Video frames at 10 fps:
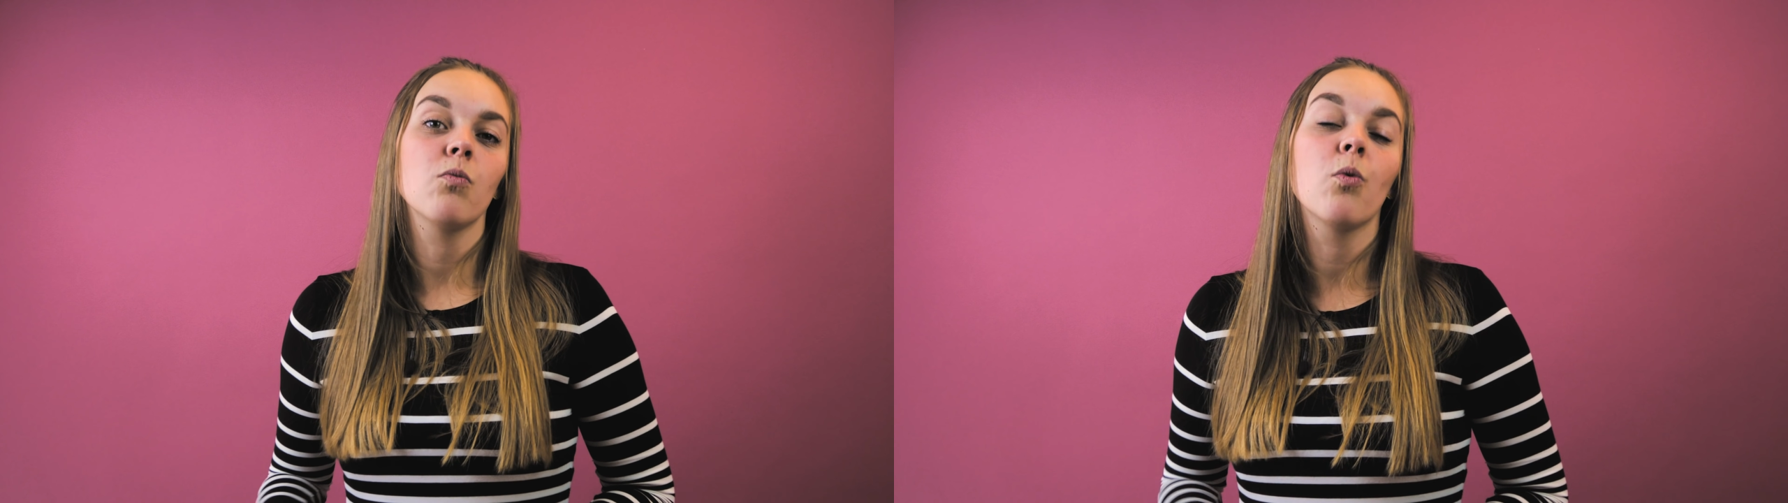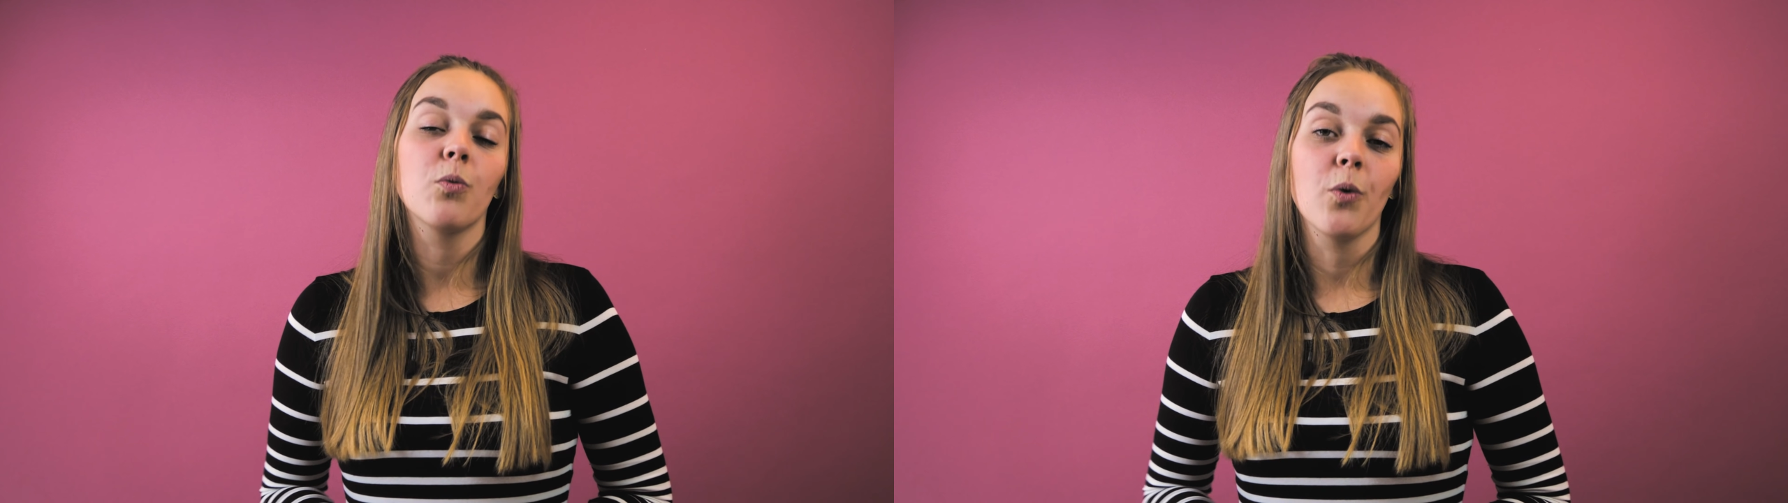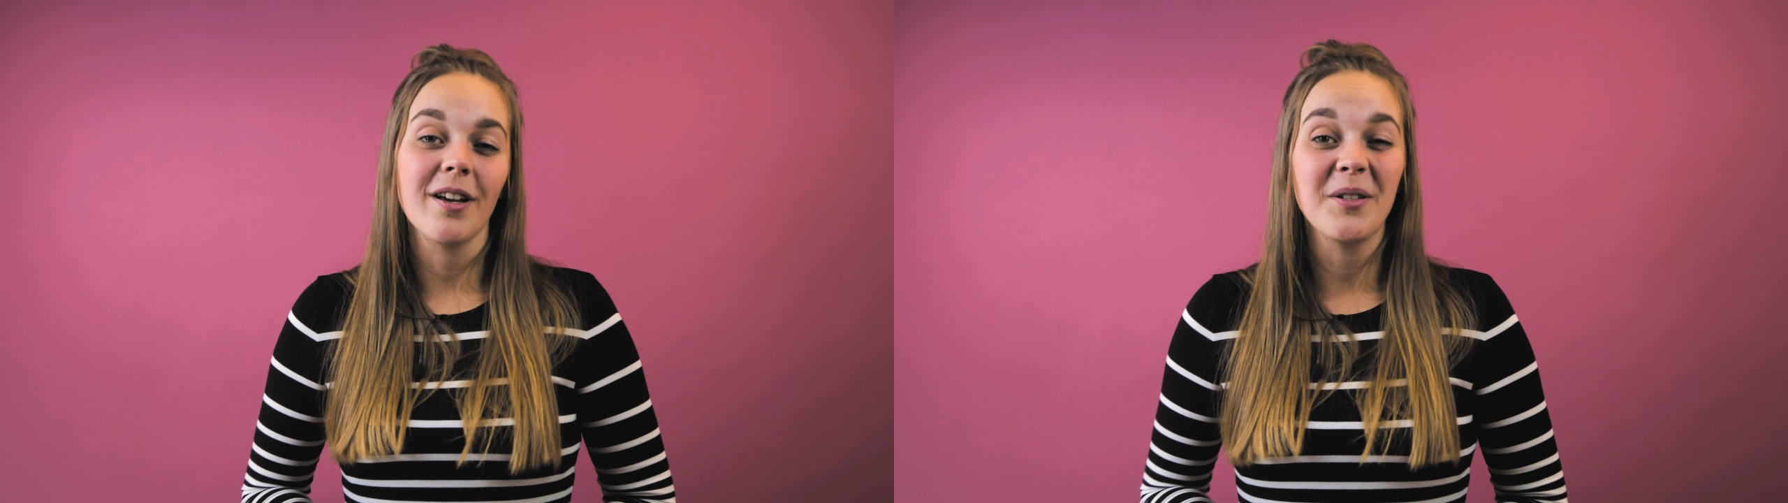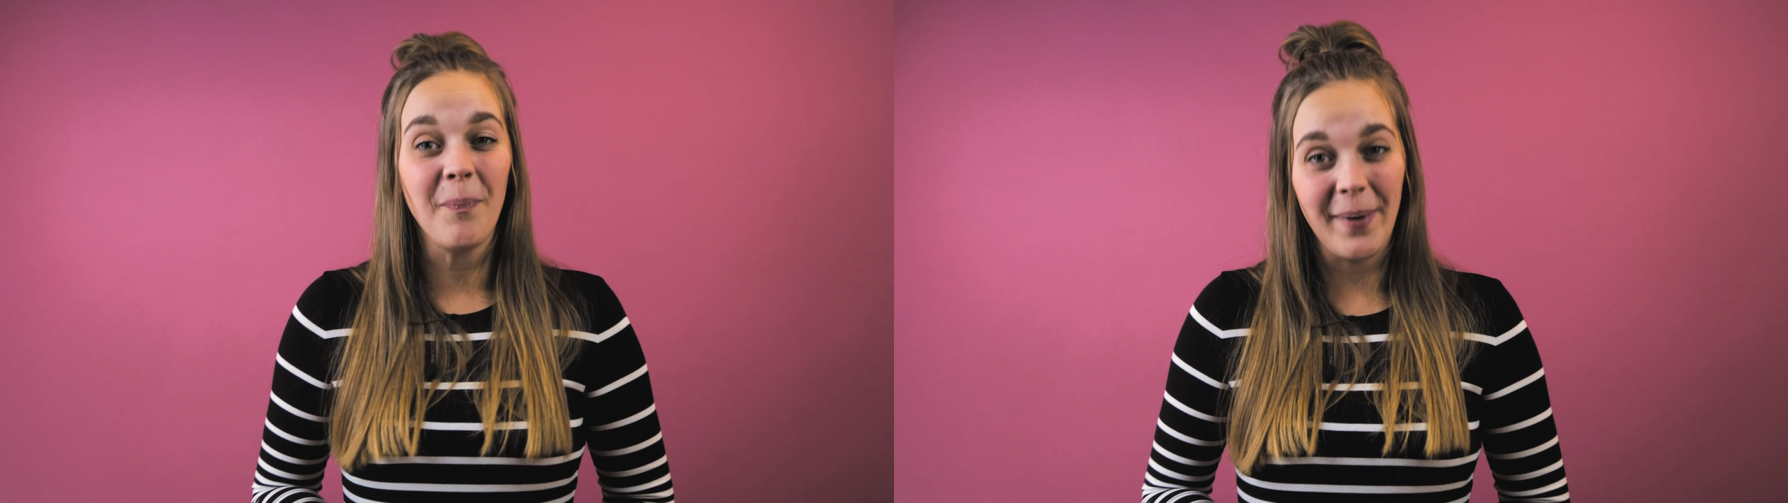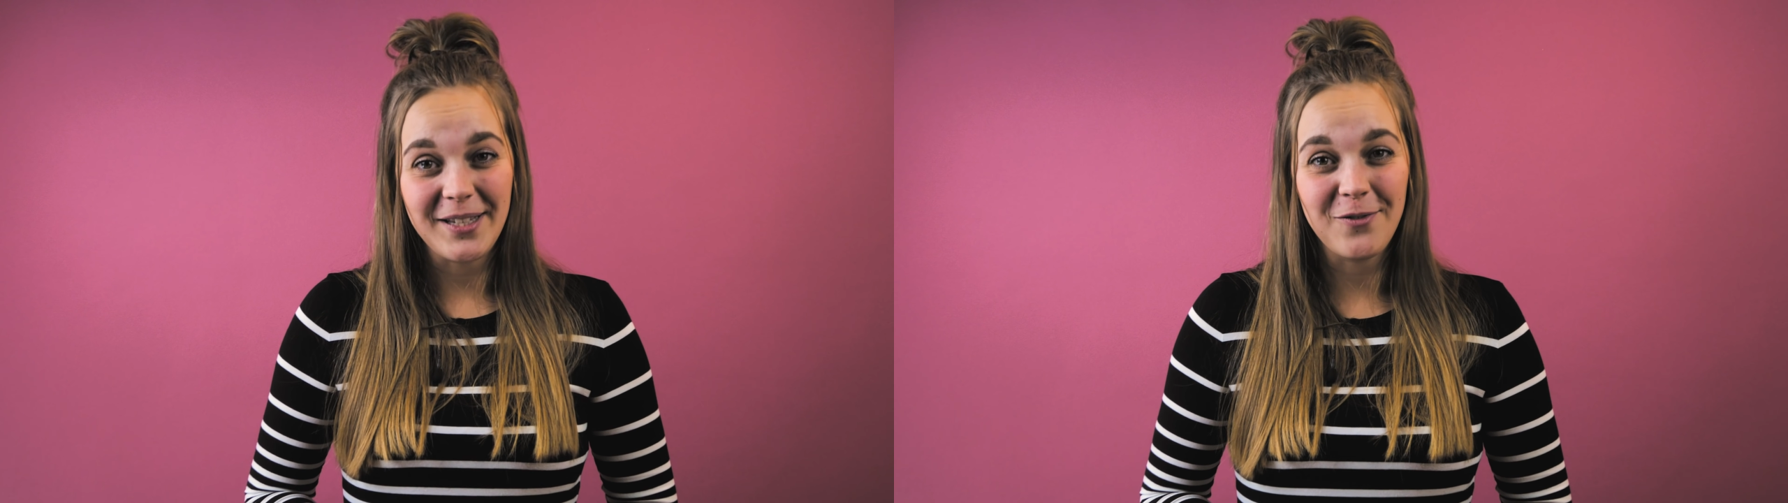what works
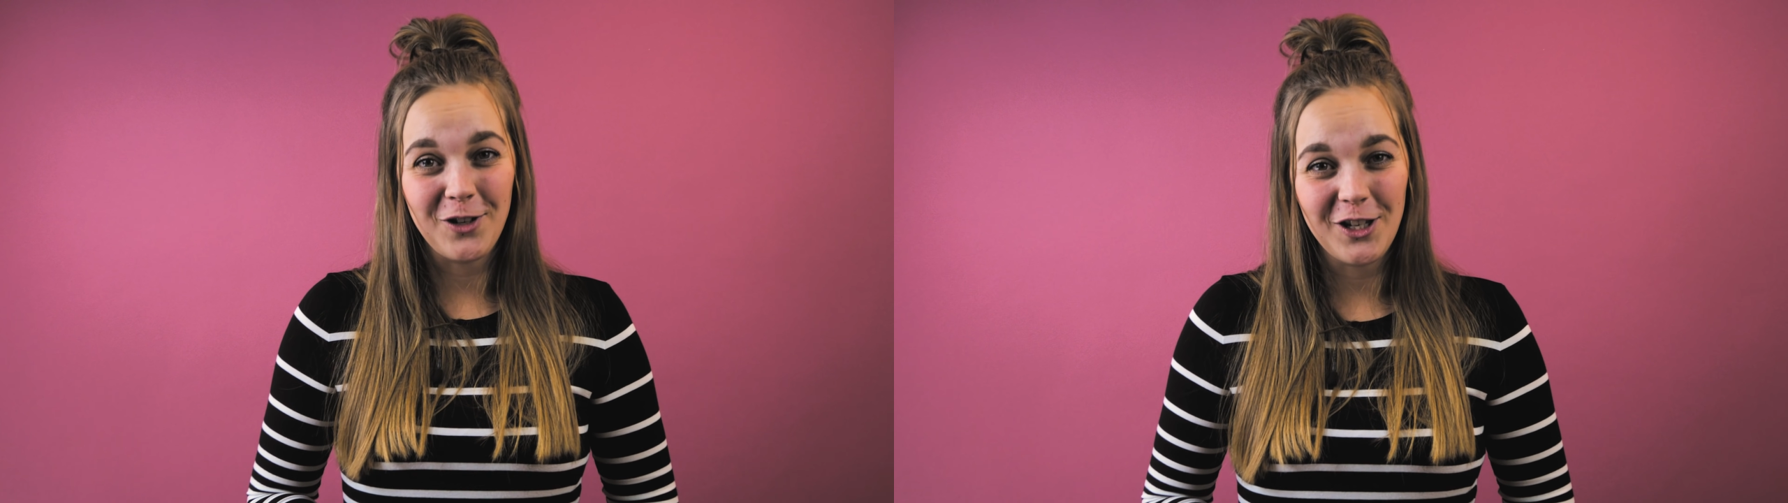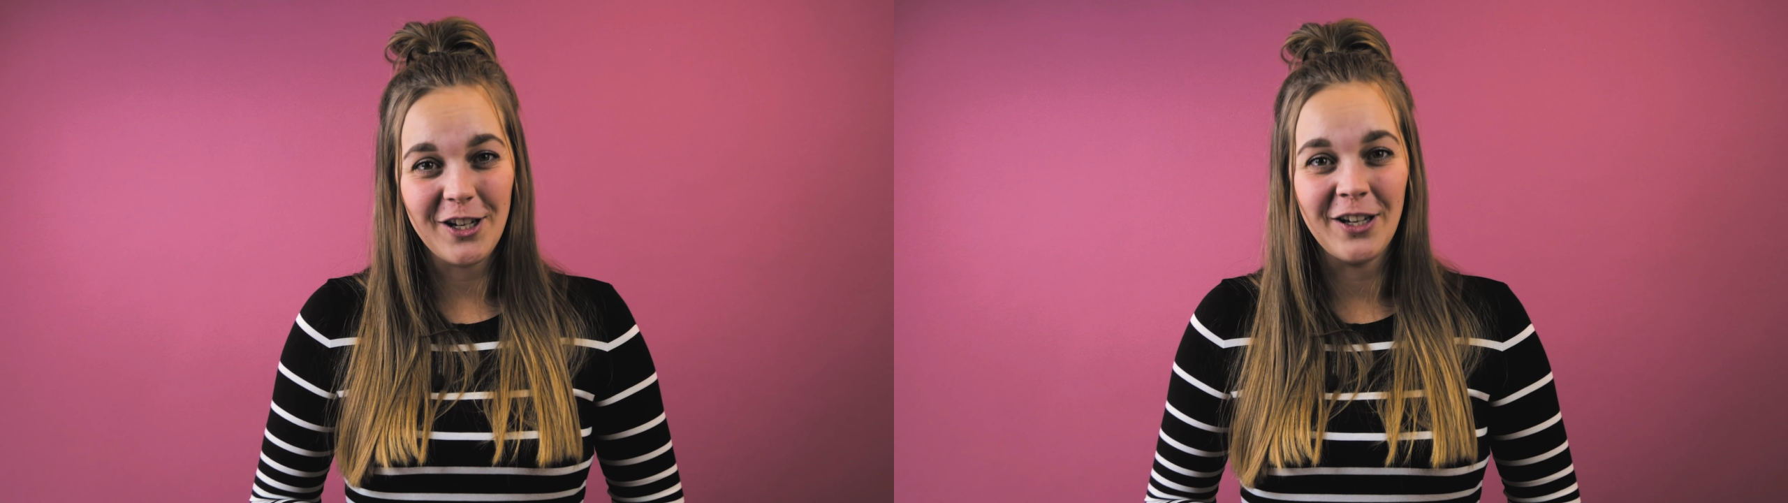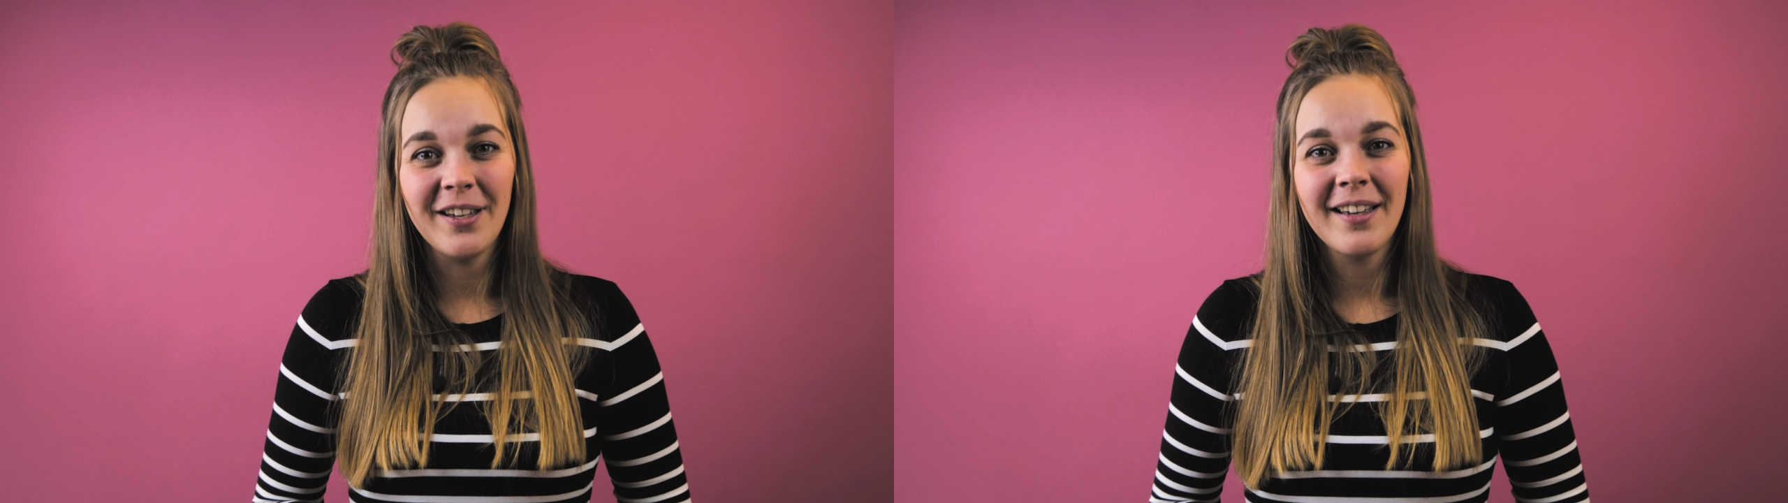best for you.